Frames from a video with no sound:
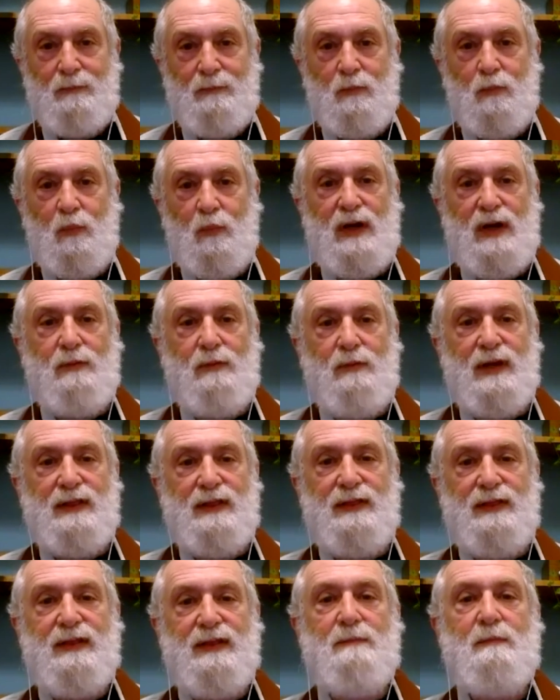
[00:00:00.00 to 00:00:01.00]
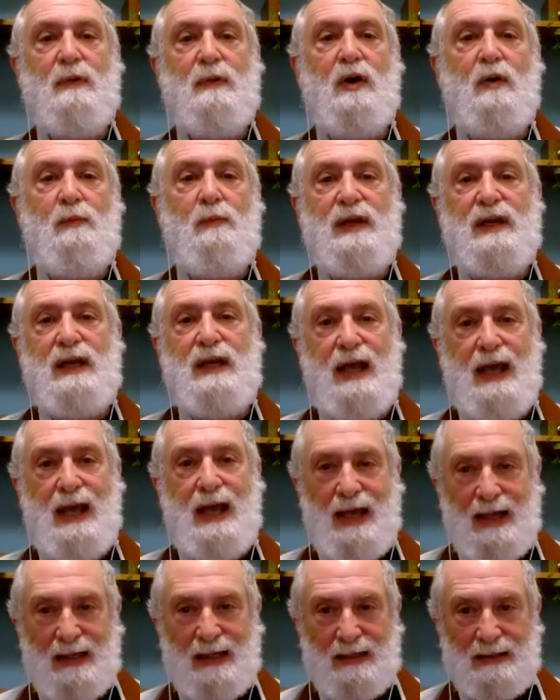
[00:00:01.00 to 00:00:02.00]
where when the moment
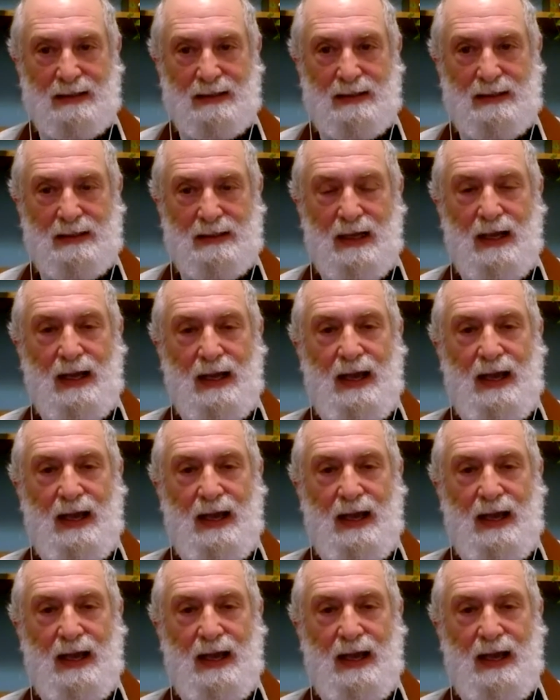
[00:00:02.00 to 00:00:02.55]
ends,